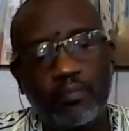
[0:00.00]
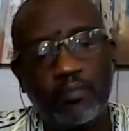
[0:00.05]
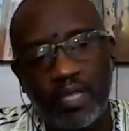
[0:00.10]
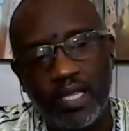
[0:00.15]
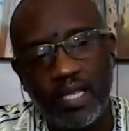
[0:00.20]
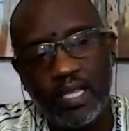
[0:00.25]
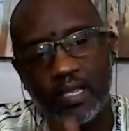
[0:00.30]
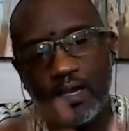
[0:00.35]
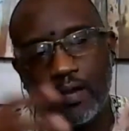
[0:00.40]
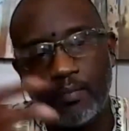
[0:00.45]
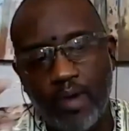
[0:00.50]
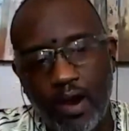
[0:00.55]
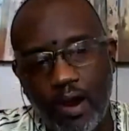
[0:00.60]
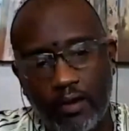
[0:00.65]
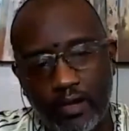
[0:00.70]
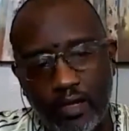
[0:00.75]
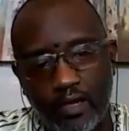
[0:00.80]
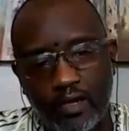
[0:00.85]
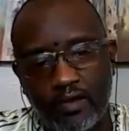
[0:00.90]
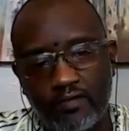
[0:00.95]
Mickey
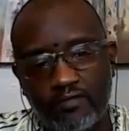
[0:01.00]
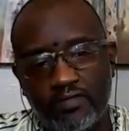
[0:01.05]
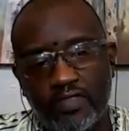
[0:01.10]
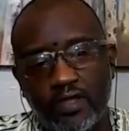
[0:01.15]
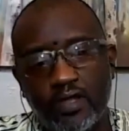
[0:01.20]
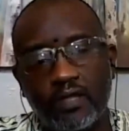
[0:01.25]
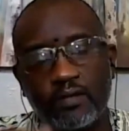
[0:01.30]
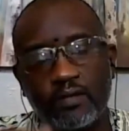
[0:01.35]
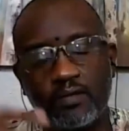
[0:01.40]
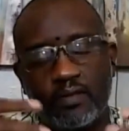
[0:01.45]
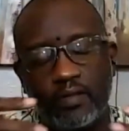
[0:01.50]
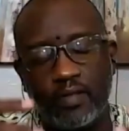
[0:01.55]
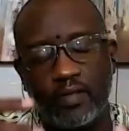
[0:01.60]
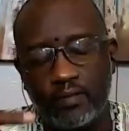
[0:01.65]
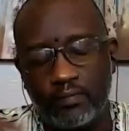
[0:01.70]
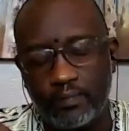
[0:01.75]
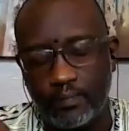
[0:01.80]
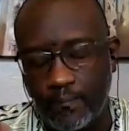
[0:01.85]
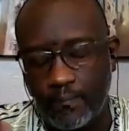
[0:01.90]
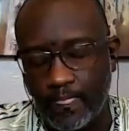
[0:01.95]
Leland being a part
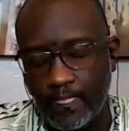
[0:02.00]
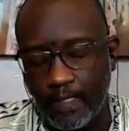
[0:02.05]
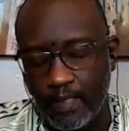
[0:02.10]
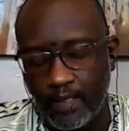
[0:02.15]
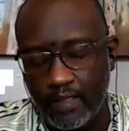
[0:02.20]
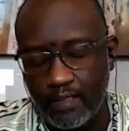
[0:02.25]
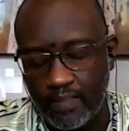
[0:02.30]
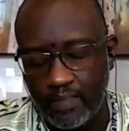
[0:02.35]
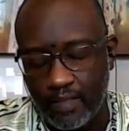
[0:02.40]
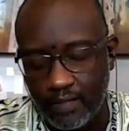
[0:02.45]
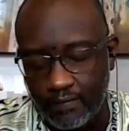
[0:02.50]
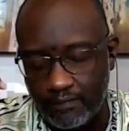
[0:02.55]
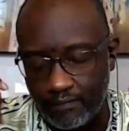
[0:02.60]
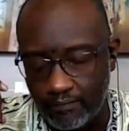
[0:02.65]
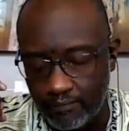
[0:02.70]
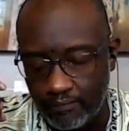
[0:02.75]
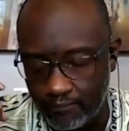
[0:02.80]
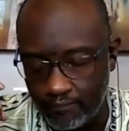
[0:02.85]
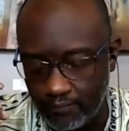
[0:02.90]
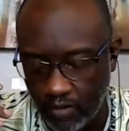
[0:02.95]
of the
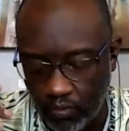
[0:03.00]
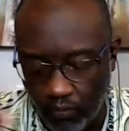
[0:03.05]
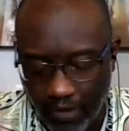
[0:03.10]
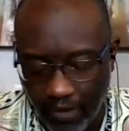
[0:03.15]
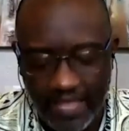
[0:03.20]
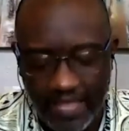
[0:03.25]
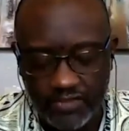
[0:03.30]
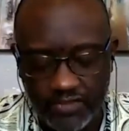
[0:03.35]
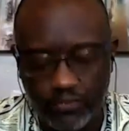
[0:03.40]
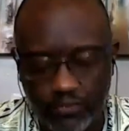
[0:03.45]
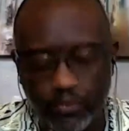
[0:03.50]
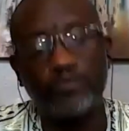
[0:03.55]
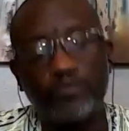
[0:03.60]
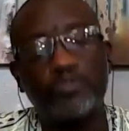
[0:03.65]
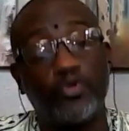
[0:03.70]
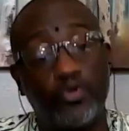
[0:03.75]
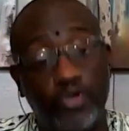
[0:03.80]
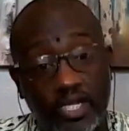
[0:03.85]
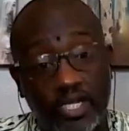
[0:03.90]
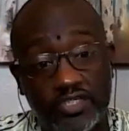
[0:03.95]

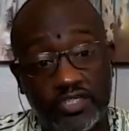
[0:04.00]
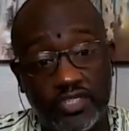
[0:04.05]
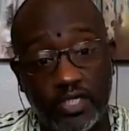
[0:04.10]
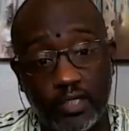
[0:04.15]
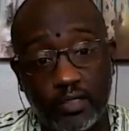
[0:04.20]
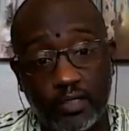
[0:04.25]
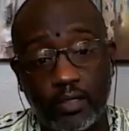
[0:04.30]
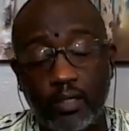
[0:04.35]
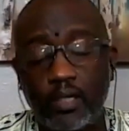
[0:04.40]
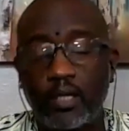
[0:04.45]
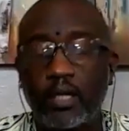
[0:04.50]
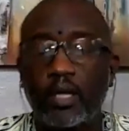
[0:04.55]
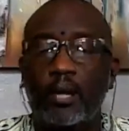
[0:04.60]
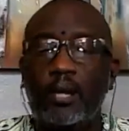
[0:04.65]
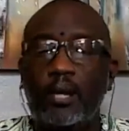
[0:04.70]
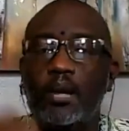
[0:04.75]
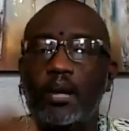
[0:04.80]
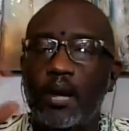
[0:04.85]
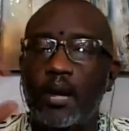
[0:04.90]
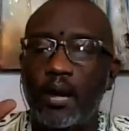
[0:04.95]
grassroots
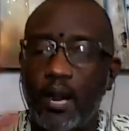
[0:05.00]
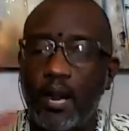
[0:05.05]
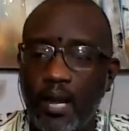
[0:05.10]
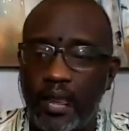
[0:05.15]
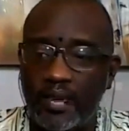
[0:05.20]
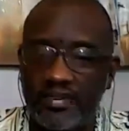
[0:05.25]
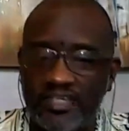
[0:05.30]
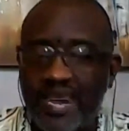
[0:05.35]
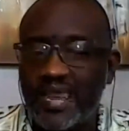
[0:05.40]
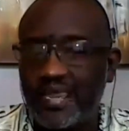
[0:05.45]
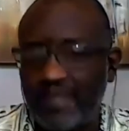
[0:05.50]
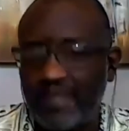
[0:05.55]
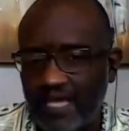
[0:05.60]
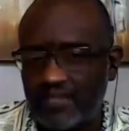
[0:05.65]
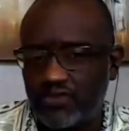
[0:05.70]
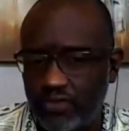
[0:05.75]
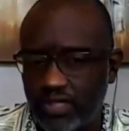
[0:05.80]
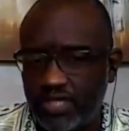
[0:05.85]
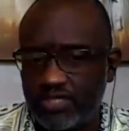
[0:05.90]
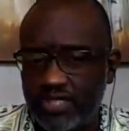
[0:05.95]
tradition
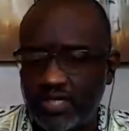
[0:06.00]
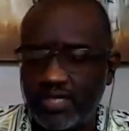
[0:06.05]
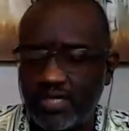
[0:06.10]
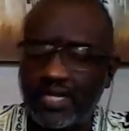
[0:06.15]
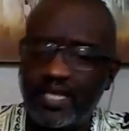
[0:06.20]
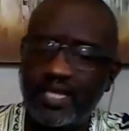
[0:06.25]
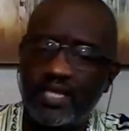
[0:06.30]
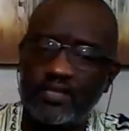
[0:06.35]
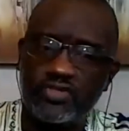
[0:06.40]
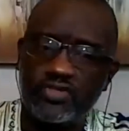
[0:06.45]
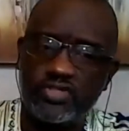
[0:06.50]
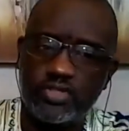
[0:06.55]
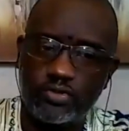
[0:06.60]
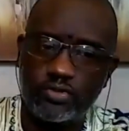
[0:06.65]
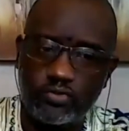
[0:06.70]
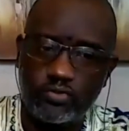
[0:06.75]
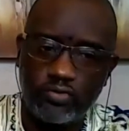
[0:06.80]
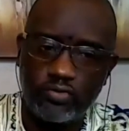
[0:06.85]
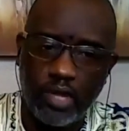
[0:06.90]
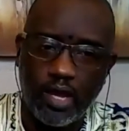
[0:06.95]
and taking that
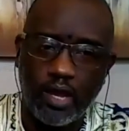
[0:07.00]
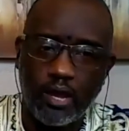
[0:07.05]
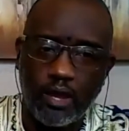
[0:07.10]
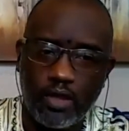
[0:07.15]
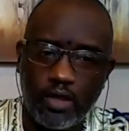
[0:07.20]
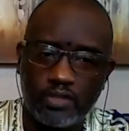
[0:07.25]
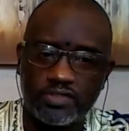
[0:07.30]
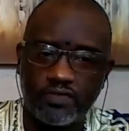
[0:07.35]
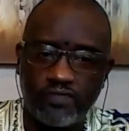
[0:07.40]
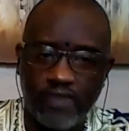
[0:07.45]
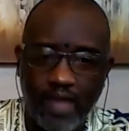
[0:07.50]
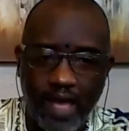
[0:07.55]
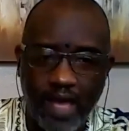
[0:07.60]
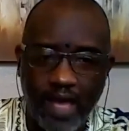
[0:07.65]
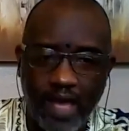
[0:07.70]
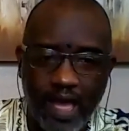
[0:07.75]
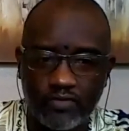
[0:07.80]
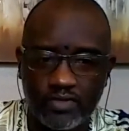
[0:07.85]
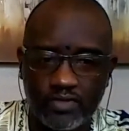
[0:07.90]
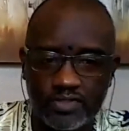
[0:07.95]
tradition into the
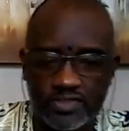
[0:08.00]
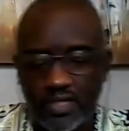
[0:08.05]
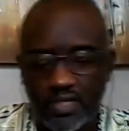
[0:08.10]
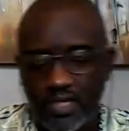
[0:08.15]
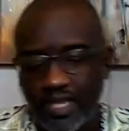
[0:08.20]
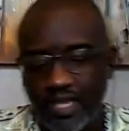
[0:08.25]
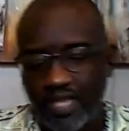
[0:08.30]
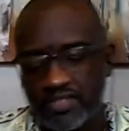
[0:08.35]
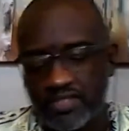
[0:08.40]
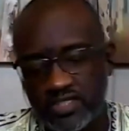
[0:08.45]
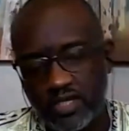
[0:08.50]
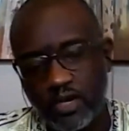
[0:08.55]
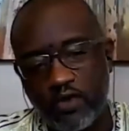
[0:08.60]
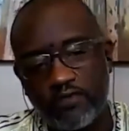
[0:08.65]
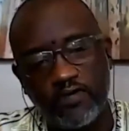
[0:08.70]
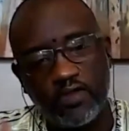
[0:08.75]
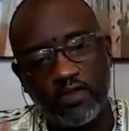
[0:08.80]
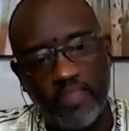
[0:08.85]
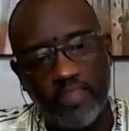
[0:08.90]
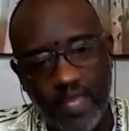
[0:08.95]
halls of
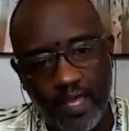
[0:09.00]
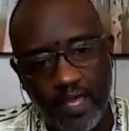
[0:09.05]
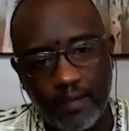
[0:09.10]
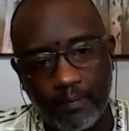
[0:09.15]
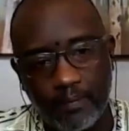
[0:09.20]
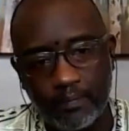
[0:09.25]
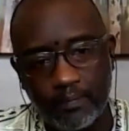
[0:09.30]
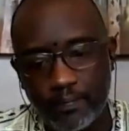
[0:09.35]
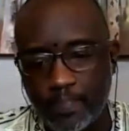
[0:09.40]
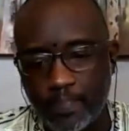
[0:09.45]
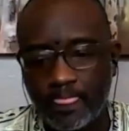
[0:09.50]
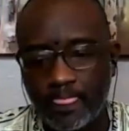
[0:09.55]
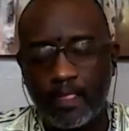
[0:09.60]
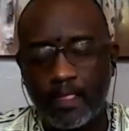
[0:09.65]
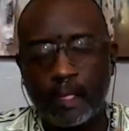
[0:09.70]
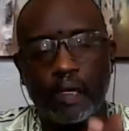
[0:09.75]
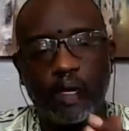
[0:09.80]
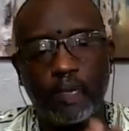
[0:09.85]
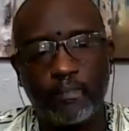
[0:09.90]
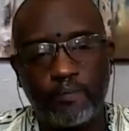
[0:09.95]
Congress. And so for
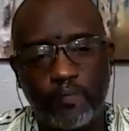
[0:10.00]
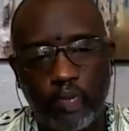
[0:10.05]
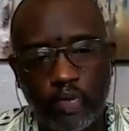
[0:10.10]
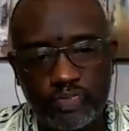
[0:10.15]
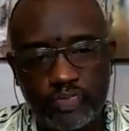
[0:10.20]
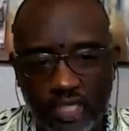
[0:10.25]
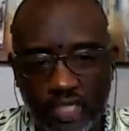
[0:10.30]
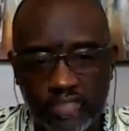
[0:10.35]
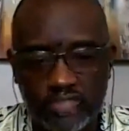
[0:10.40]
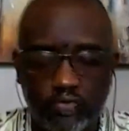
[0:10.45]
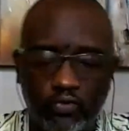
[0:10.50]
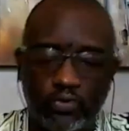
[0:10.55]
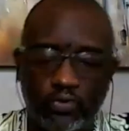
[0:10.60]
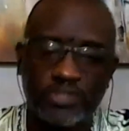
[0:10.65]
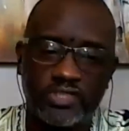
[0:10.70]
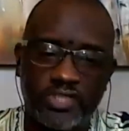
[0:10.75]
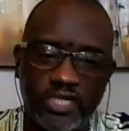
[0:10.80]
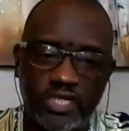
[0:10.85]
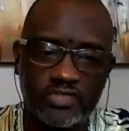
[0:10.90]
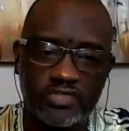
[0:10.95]
them, a
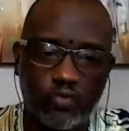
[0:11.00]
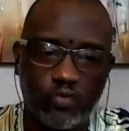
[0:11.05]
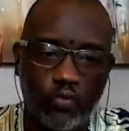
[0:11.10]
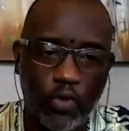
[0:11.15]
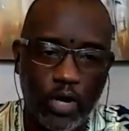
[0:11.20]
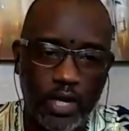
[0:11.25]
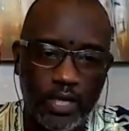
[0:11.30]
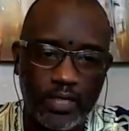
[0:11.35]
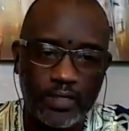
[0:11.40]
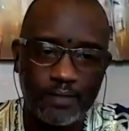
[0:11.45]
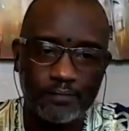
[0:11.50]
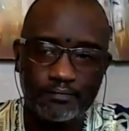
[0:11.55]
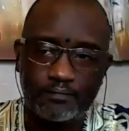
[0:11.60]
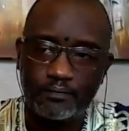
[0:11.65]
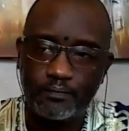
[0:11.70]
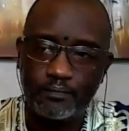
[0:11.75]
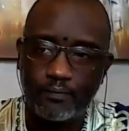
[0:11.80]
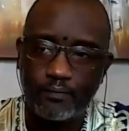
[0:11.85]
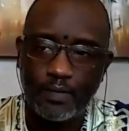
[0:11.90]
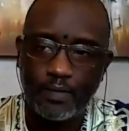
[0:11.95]
protest was
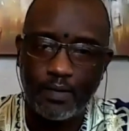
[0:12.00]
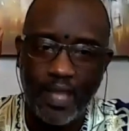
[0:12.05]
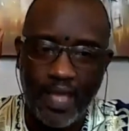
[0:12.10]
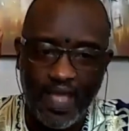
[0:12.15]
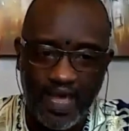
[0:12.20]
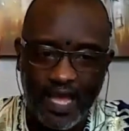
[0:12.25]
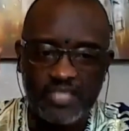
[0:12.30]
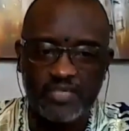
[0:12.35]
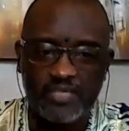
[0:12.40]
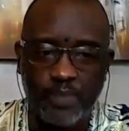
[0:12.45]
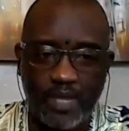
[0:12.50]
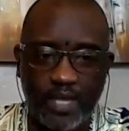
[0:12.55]
just one